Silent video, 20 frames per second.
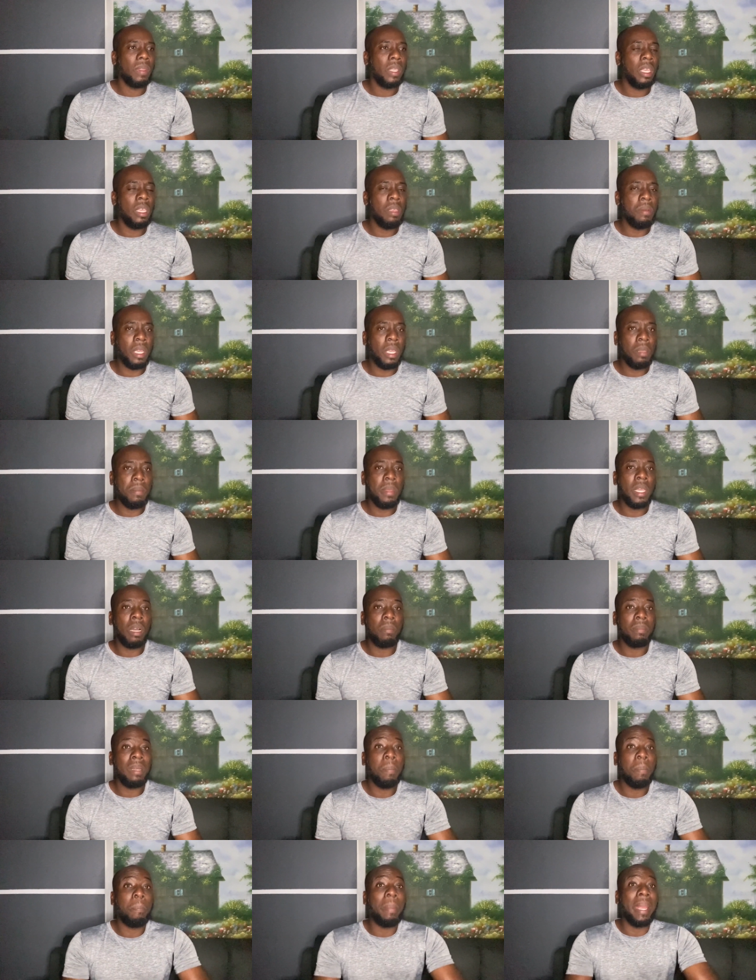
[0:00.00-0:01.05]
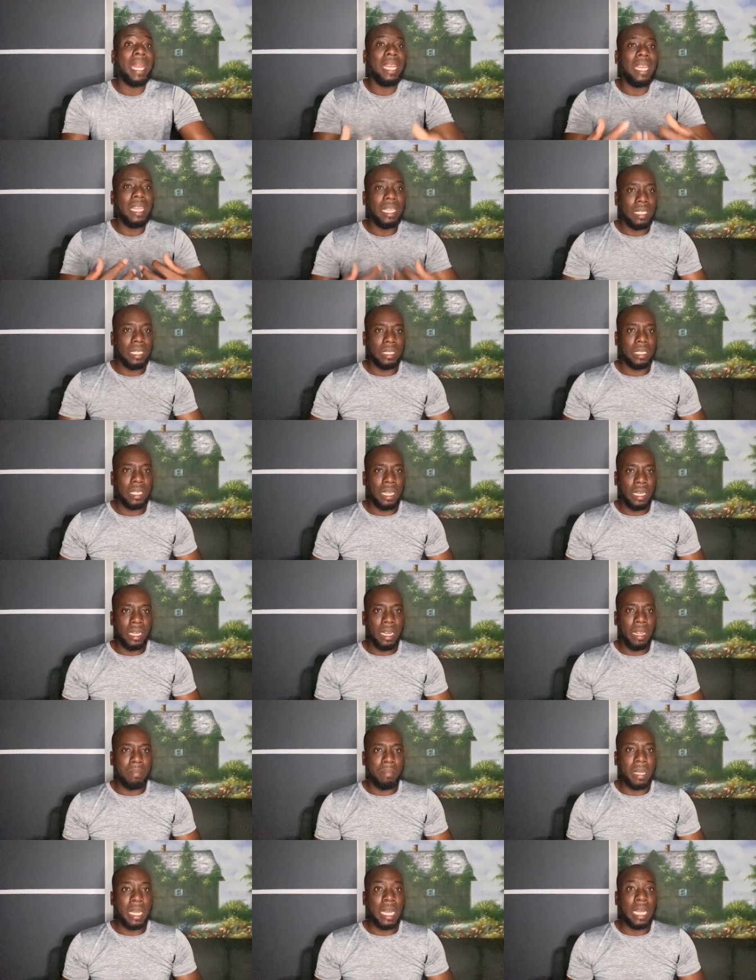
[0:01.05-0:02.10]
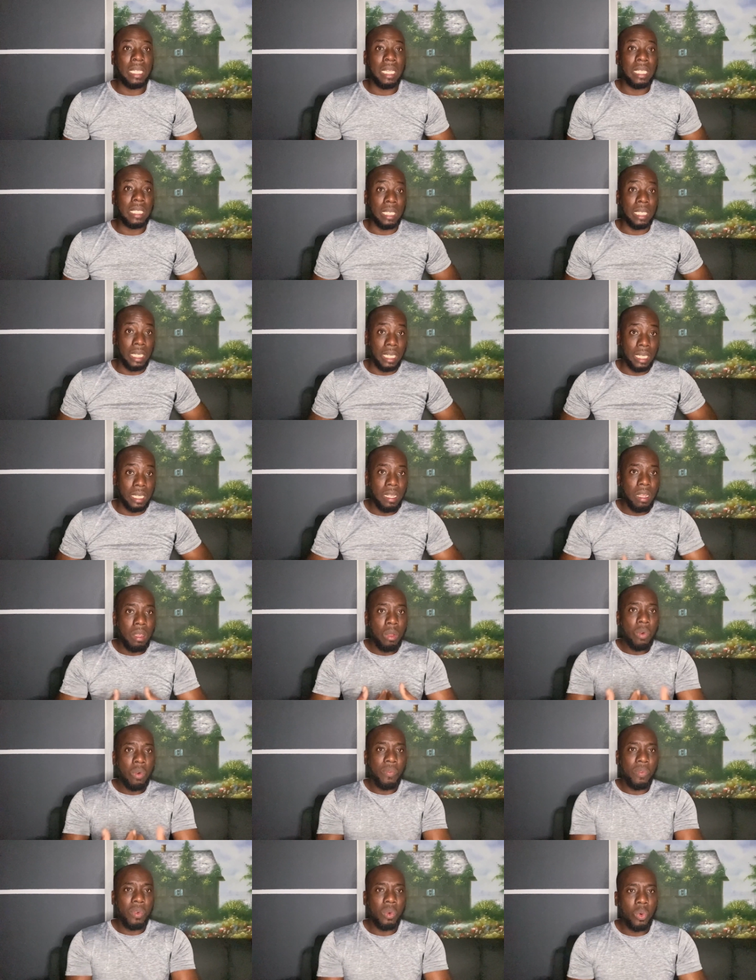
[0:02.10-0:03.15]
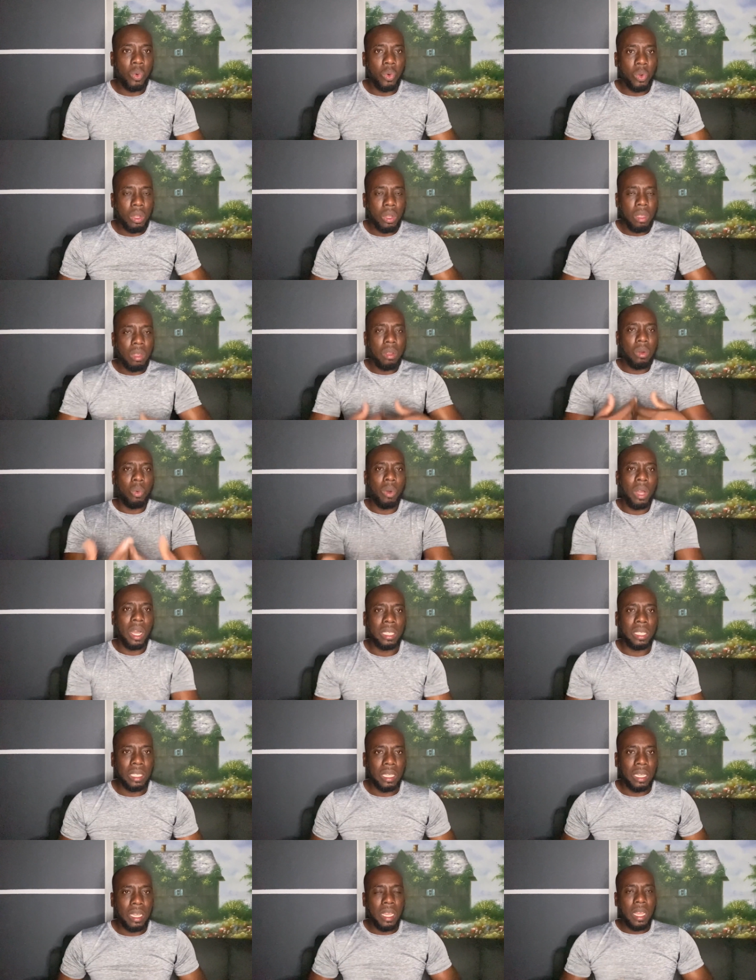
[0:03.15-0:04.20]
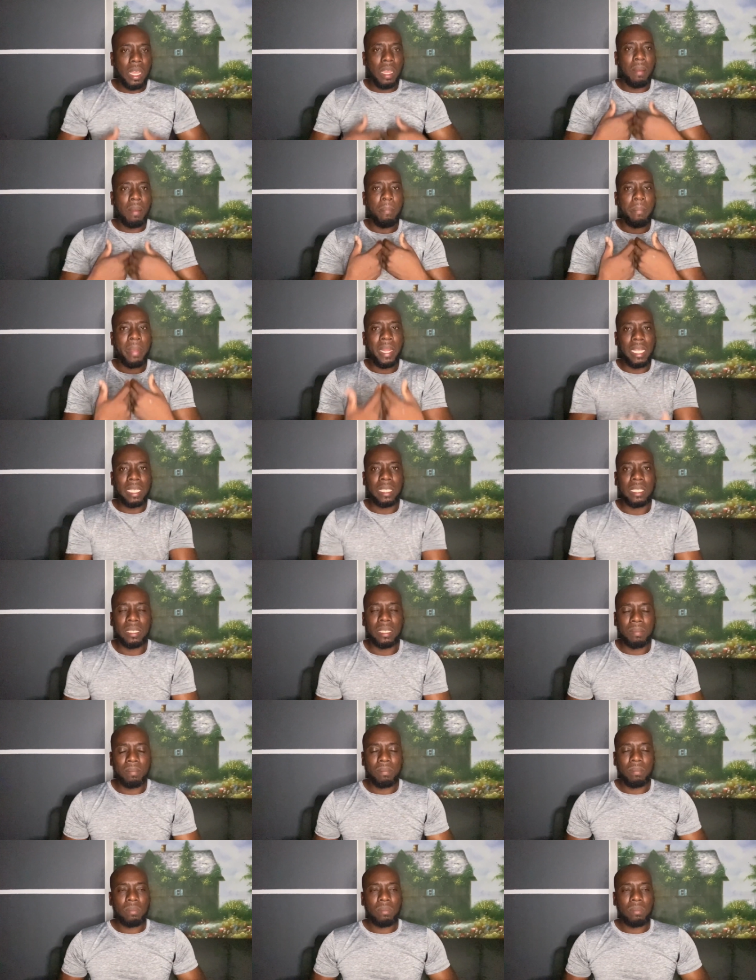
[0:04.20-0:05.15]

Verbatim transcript: you, you become dependent on them because they're sending food, water, medicine,